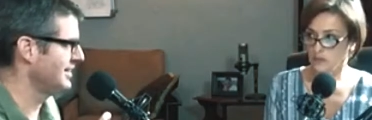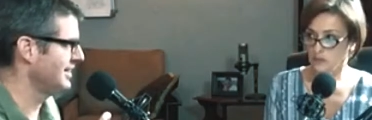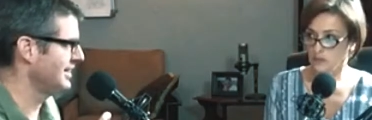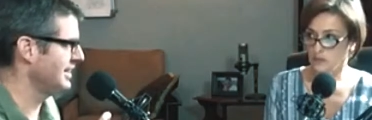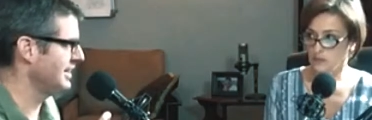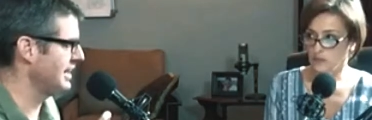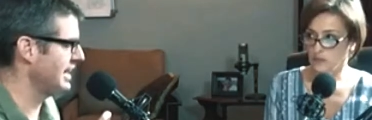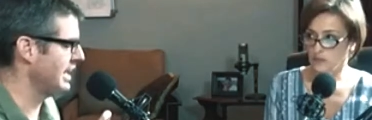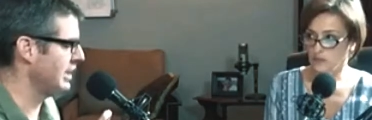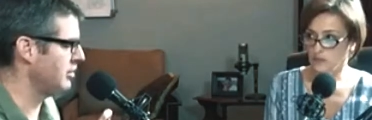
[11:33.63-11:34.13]

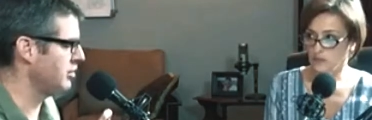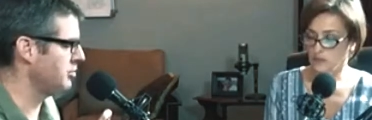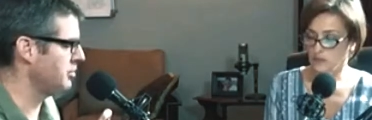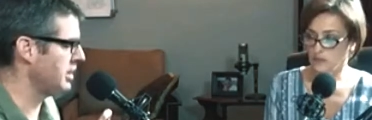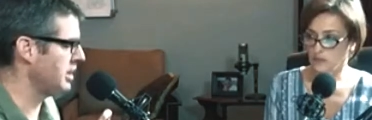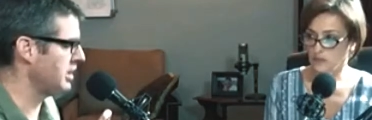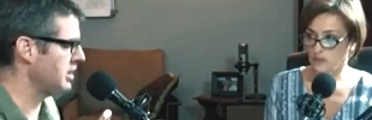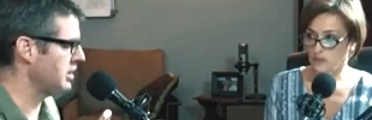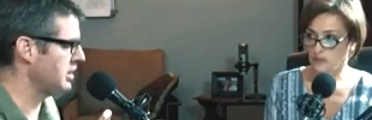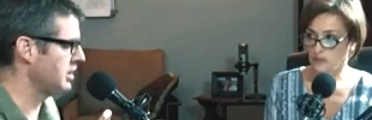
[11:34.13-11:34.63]
Speaker 1: And how am
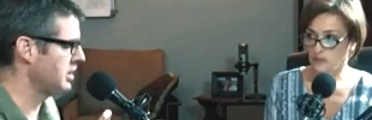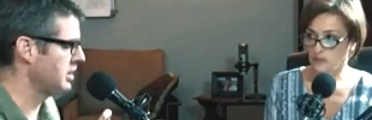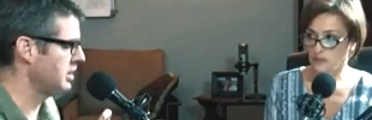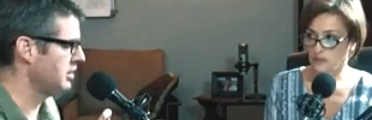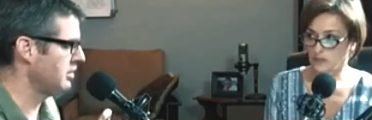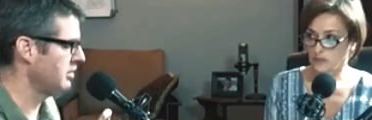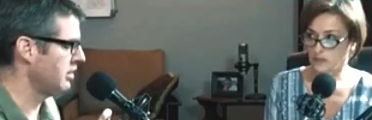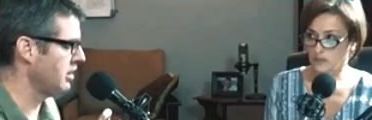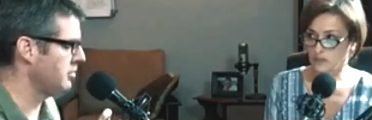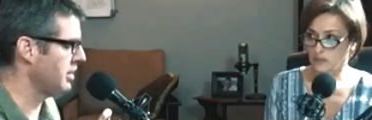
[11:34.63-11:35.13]
I?
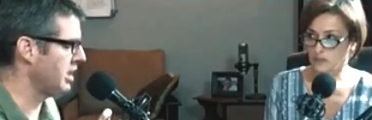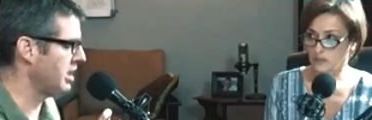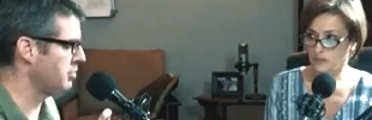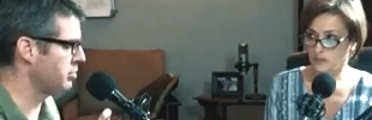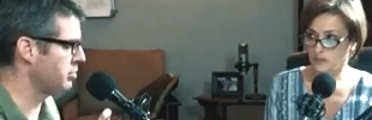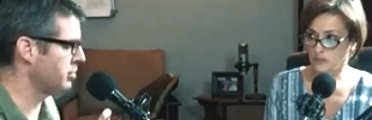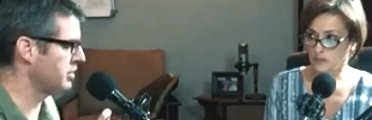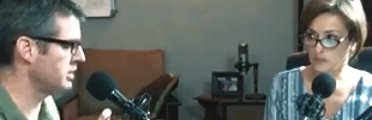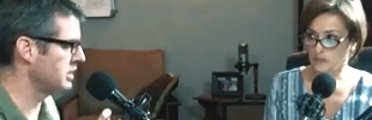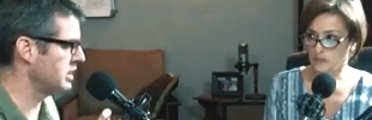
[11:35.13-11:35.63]
Am I
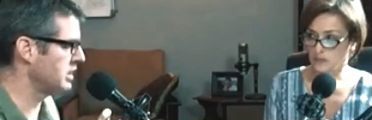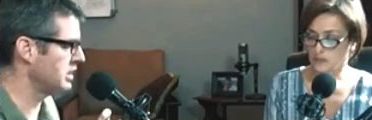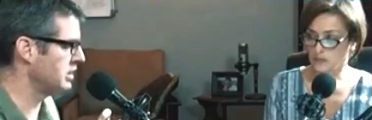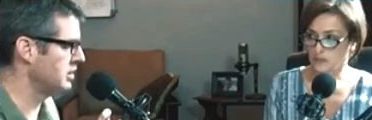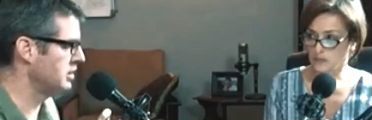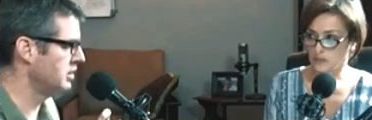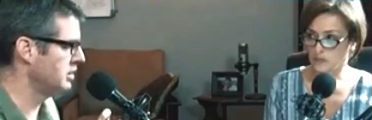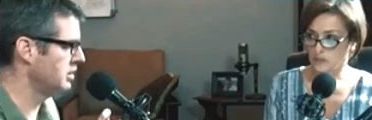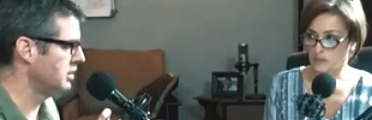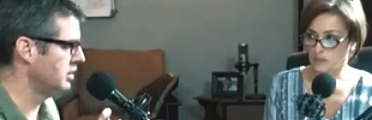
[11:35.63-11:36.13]
bringing
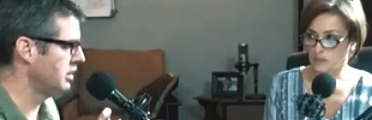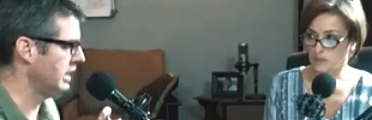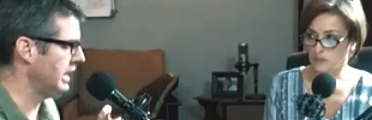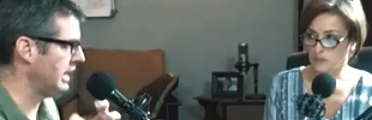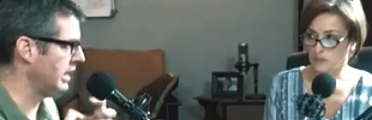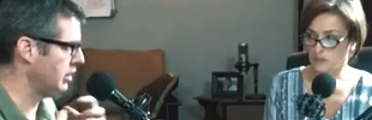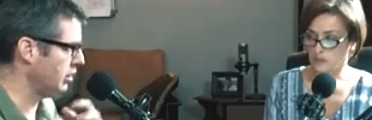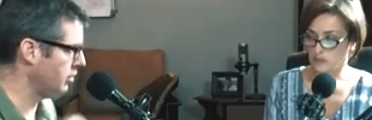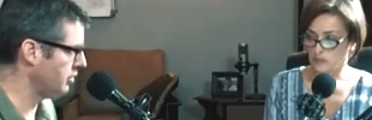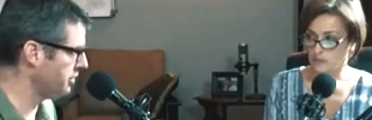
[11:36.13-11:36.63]

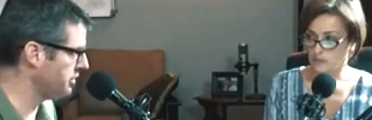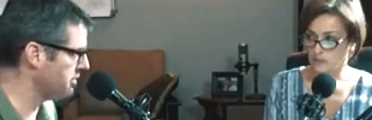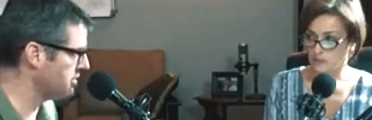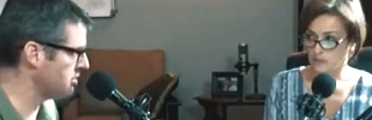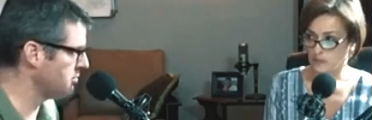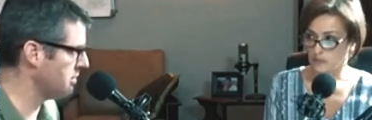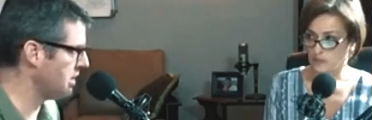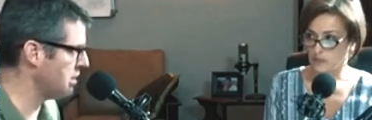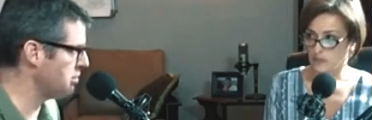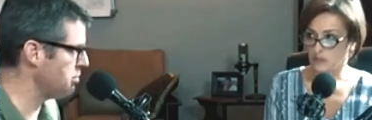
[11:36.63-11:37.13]
health into
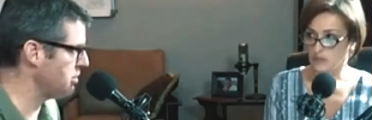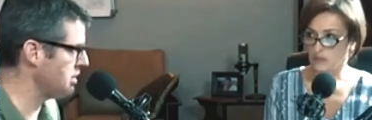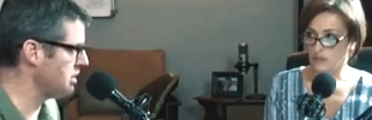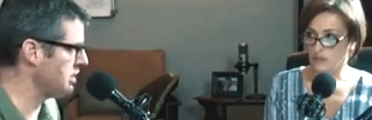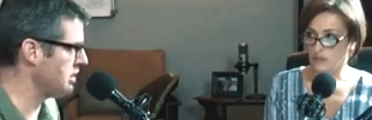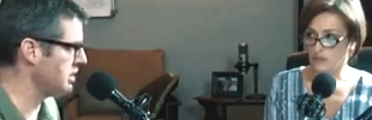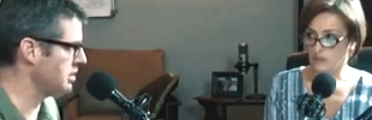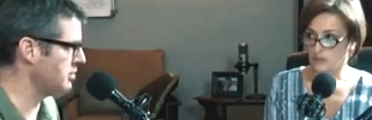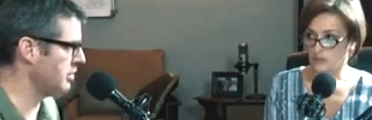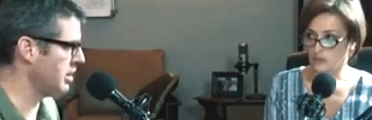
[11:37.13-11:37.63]
my
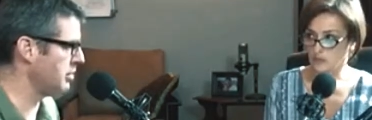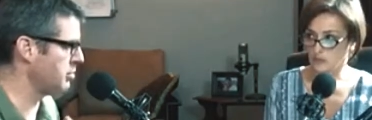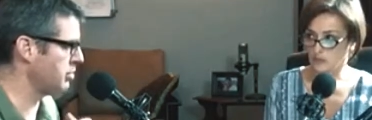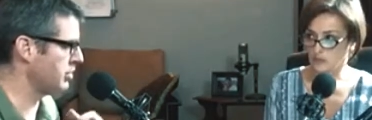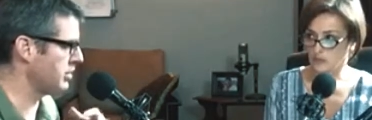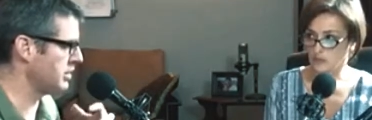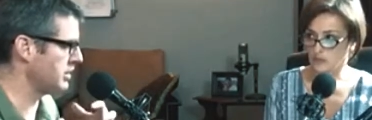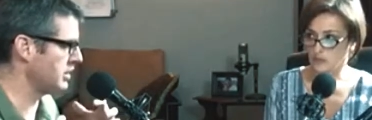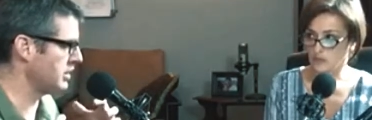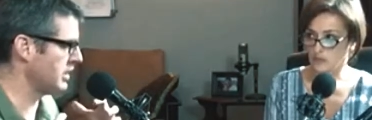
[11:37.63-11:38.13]
being? Am I
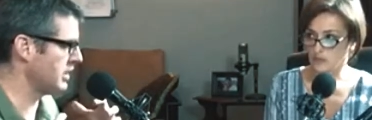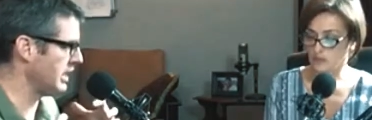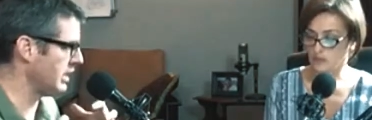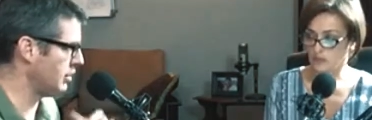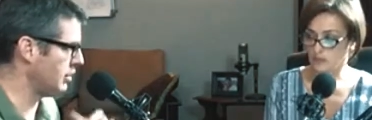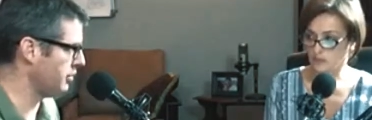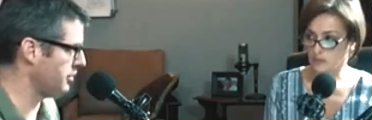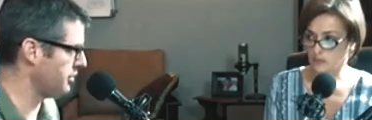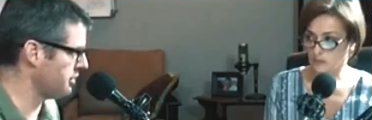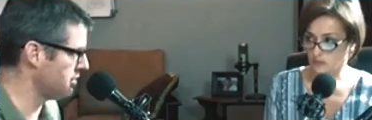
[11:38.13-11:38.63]
bringing
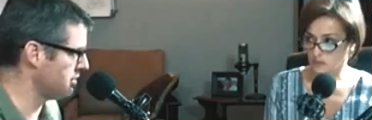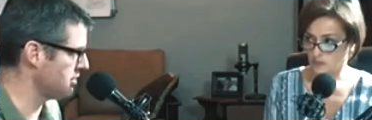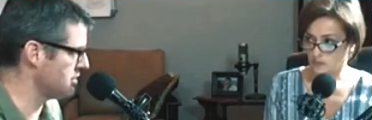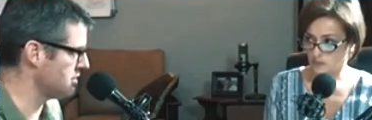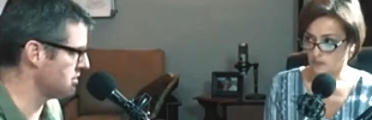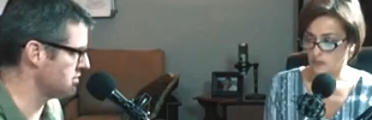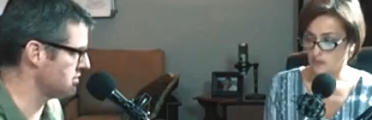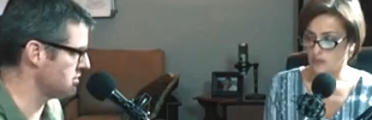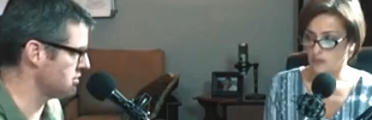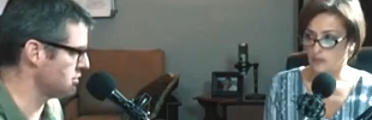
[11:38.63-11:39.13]
health into
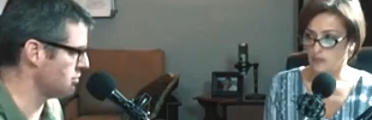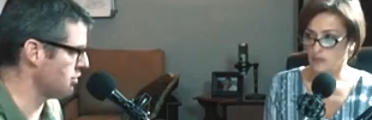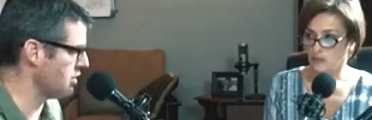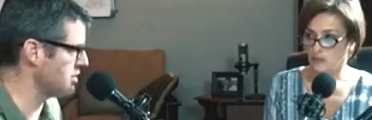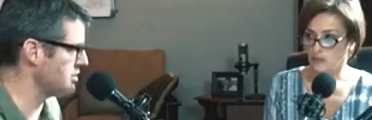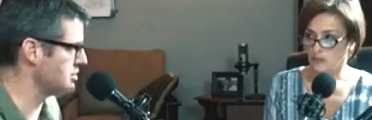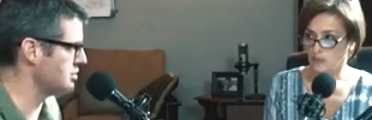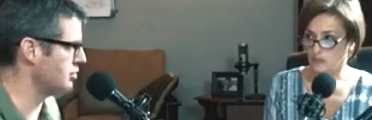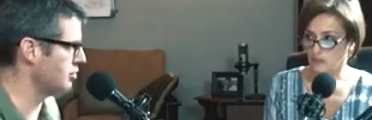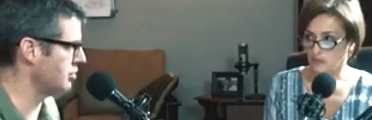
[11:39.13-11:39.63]
this
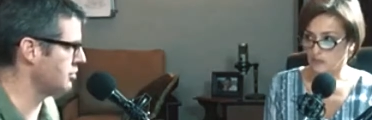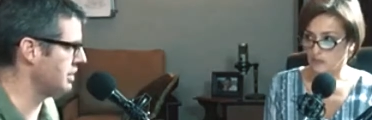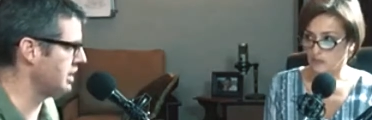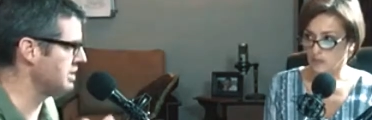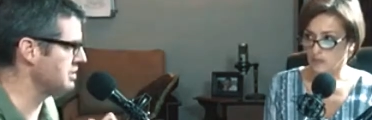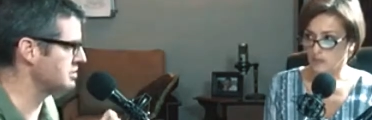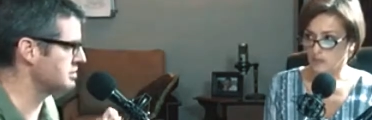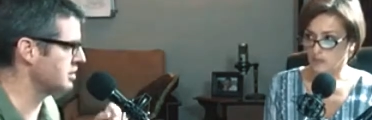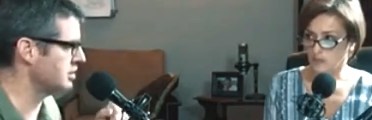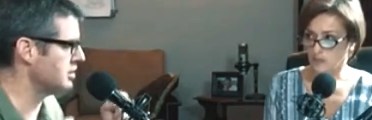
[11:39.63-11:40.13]
situation, or am I
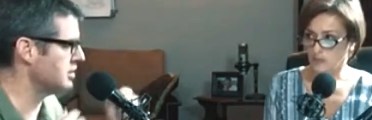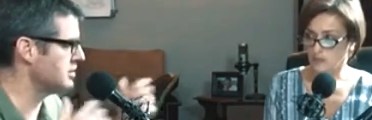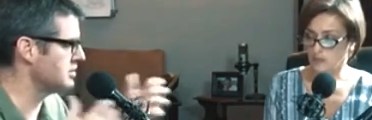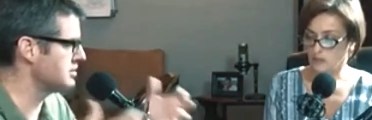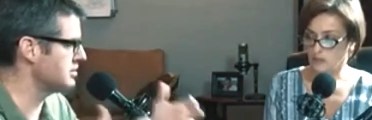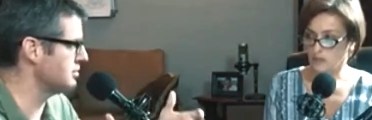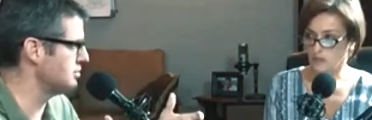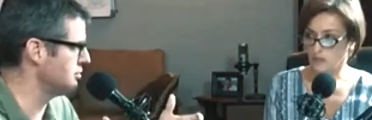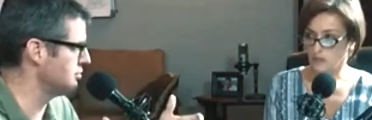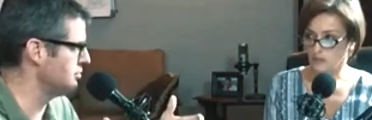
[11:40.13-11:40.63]
starting
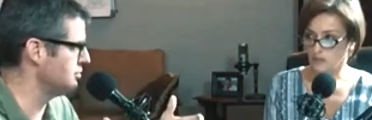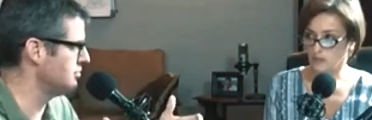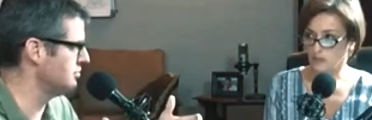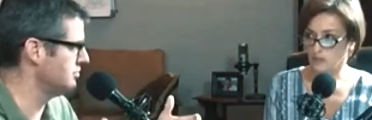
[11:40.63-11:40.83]
to